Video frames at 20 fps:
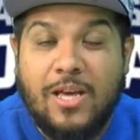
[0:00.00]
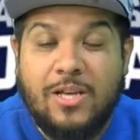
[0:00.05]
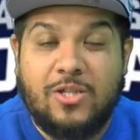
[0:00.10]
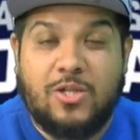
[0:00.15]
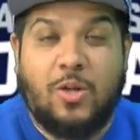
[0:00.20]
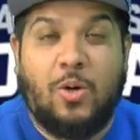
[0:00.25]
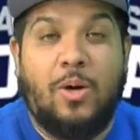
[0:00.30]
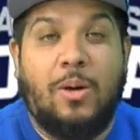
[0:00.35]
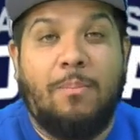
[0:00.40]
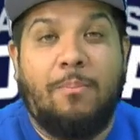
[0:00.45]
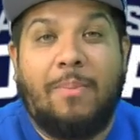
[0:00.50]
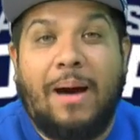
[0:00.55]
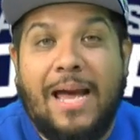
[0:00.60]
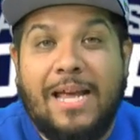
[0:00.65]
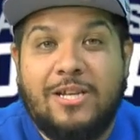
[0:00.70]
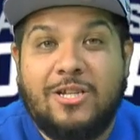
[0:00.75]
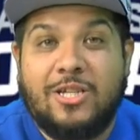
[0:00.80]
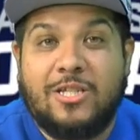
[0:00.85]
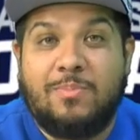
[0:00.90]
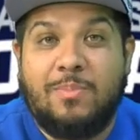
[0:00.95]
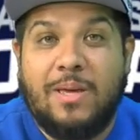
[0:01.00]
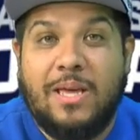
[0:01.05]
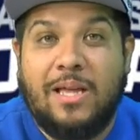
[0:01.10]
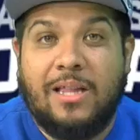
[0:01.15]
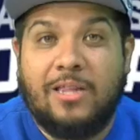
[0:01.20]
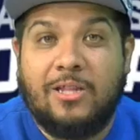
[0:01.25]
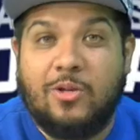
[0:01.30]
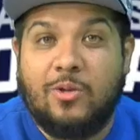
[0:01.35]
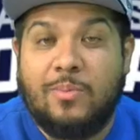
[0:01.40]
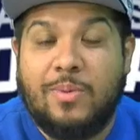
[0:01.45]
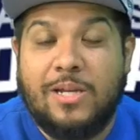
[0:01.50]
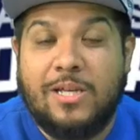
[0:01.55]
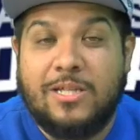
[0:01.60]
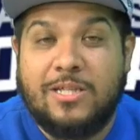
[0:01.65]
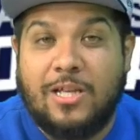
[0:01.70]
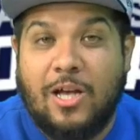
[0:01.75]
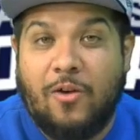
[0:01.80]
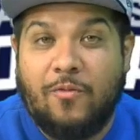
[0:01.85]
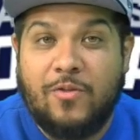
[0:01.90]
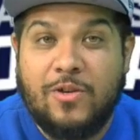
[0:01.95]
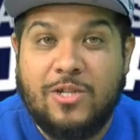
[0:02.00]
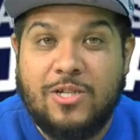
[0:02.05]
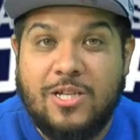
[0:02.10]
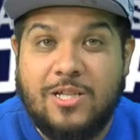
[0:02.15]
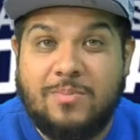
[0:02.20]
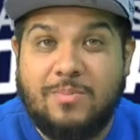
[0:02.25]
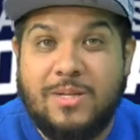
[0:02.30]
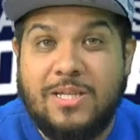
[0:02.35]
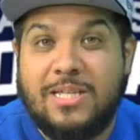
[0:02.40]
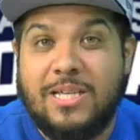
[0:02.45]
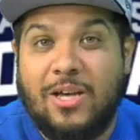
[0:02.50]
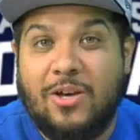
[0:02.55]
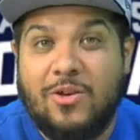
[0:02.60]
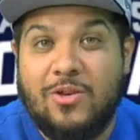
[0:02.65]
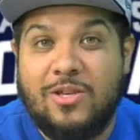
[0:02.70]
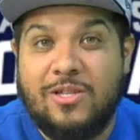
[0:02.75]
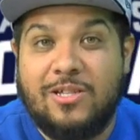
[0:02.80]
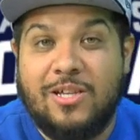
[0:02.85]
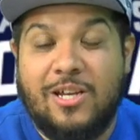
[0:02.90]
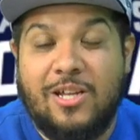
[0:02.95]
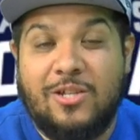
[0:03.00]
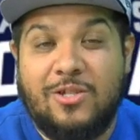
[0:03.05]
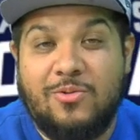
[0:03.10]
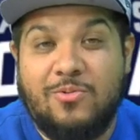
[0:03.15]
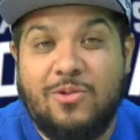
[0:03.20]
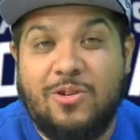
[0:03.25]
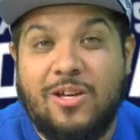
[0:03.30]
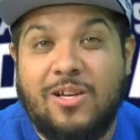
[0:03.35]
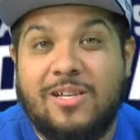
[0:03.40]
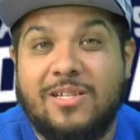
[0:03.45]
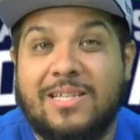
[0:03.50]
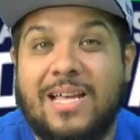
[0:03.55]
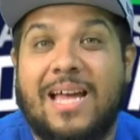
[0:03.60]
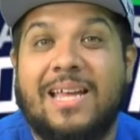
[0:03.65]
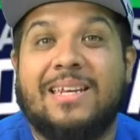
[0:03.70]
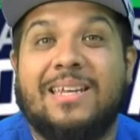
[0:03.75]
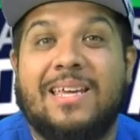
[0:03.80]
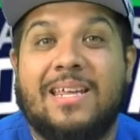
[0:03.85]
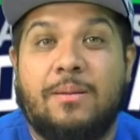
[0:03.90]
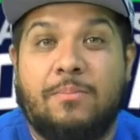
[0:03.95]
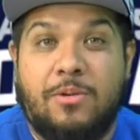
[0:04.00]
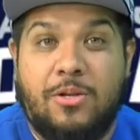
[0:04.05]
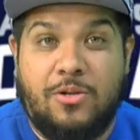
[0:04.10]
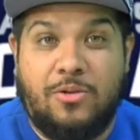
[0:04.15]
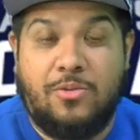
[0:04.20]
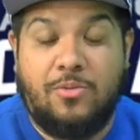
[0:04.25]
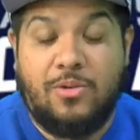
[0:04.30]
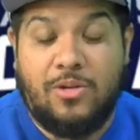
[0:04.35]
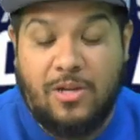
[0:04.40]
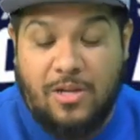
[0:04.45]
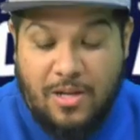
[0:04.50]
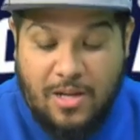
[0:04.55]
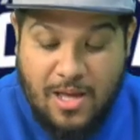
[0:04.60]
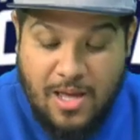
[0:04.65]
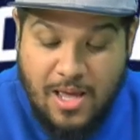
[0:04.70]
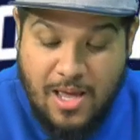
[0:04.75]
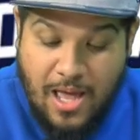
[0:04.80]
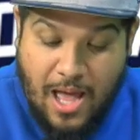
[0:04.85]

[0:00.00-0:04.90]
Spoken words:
so it might just be a little bit of selfishness, me telling you he's going to do good, because I need him to do good.